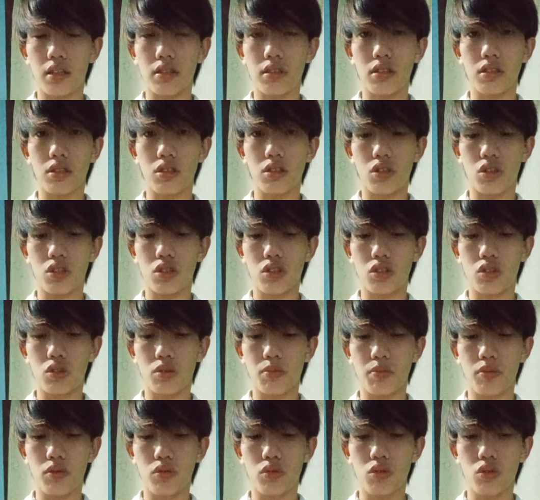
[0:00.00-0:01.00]
to produce
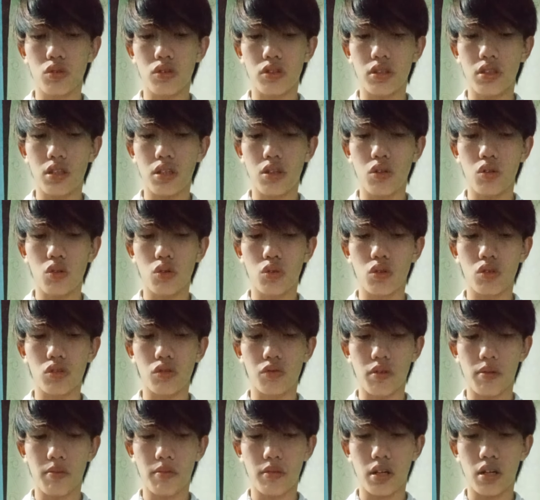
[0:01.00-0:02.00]
the glucose from
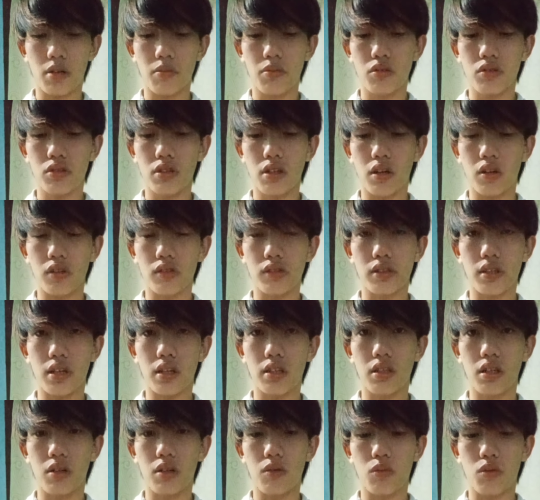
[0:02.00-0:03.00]
carbon dioxide and
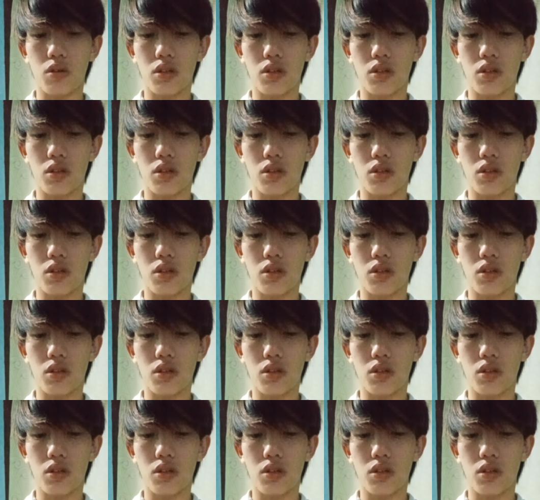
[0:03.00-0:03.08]
water.